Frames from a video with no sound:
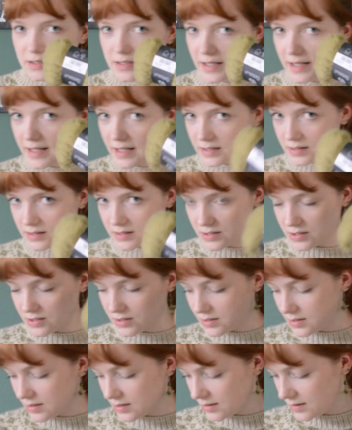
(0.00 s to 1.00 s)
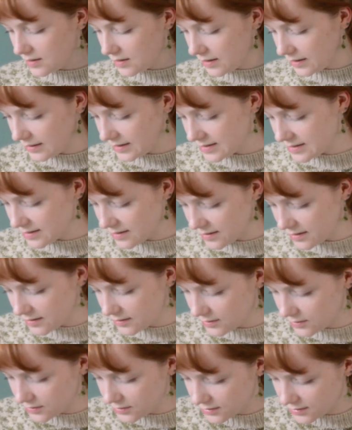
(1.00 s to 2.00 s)
and I
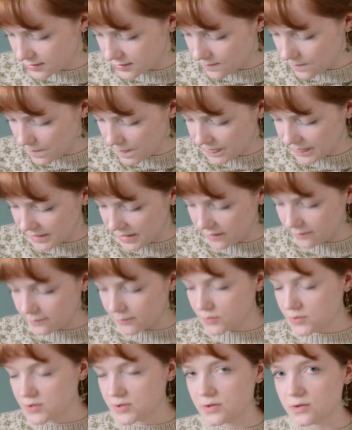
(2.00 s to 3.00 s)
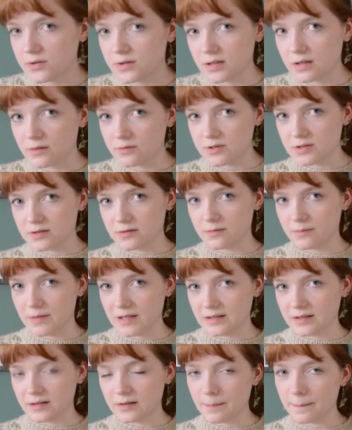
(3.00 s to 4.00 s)
first thought I was gonna
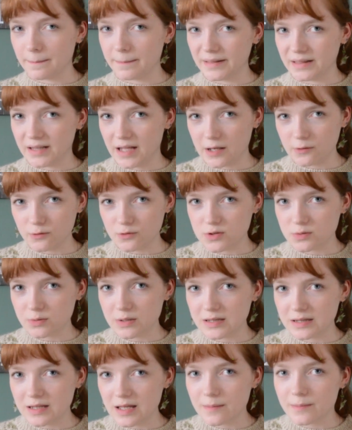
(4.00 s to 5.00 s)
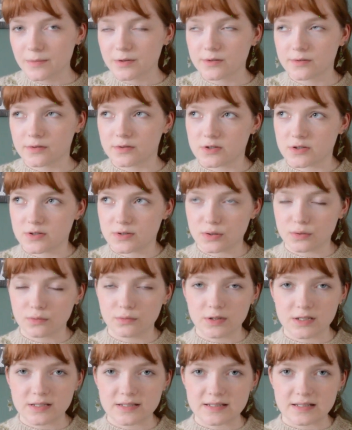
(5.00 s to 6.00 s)
make like a blouse with them, to just
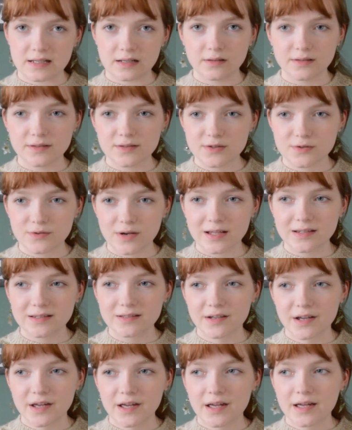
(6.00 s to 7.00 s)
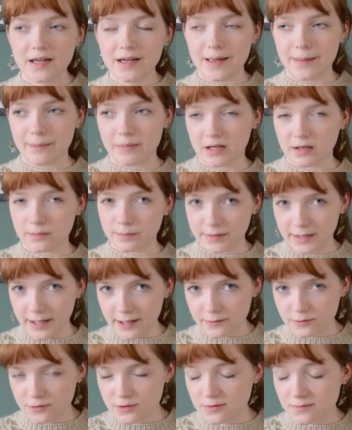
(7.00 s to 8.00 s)
hold it single strand and make a
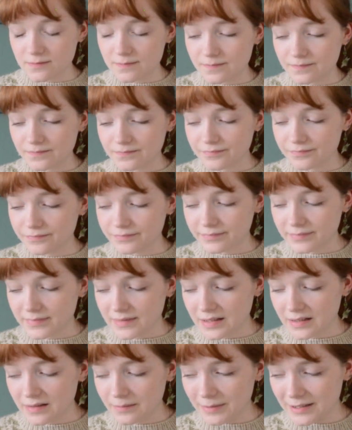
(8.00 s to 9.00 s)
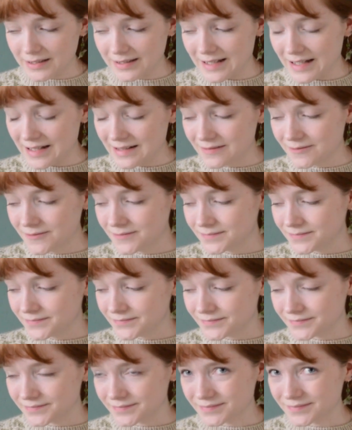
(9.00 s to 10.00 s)
blouse. But then
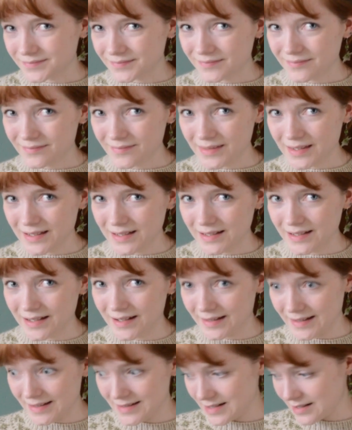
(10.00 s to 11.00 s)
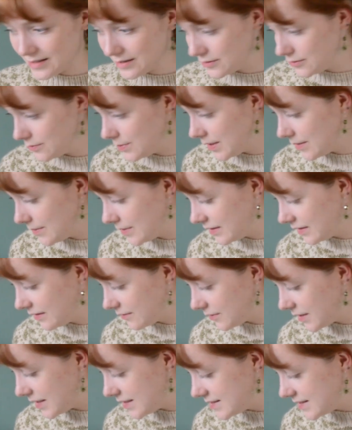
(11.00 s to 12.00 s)
I decided to be a bit
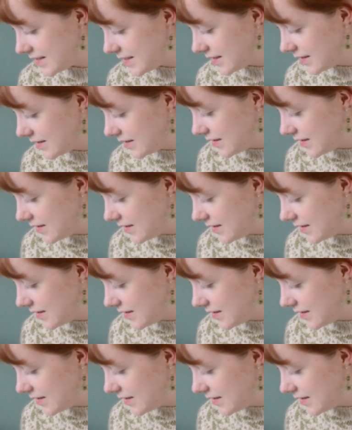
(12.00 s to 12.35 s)
crazy,